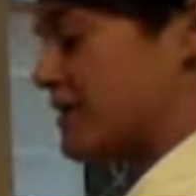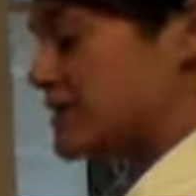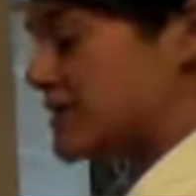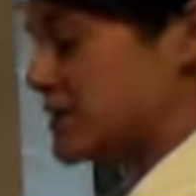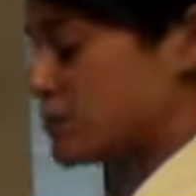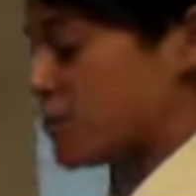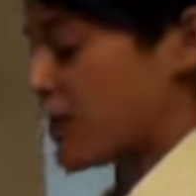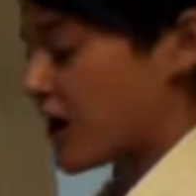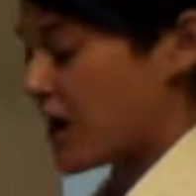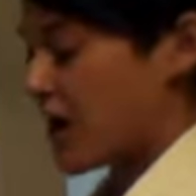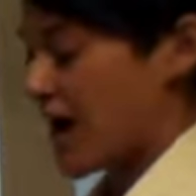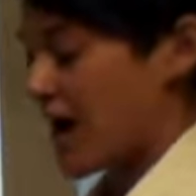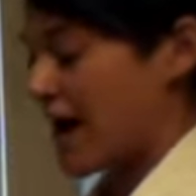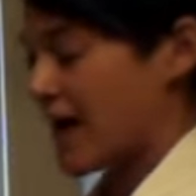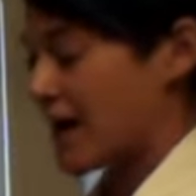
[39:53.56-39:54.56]
is where
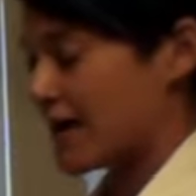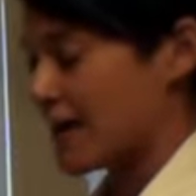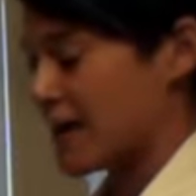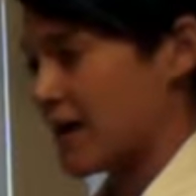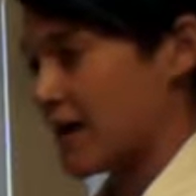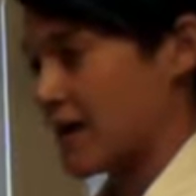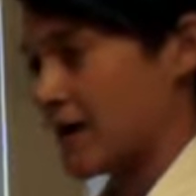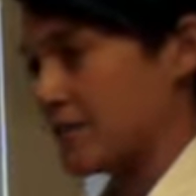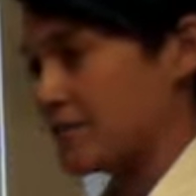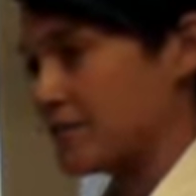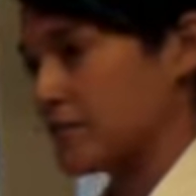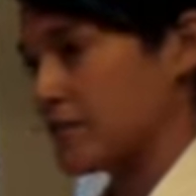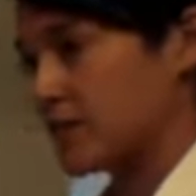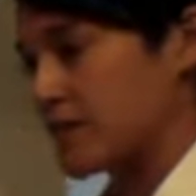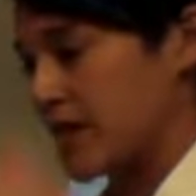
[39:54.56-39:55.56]
I
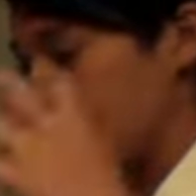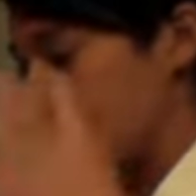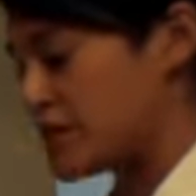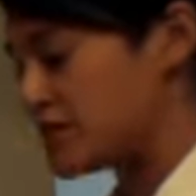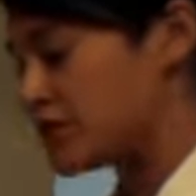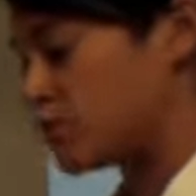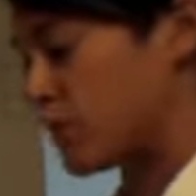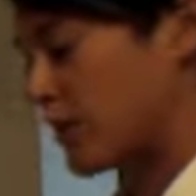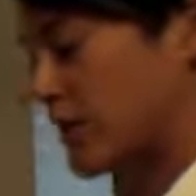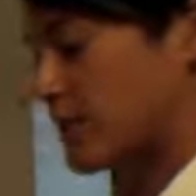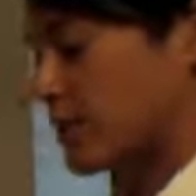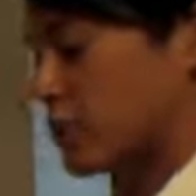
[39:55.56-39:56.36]
gauge where I'm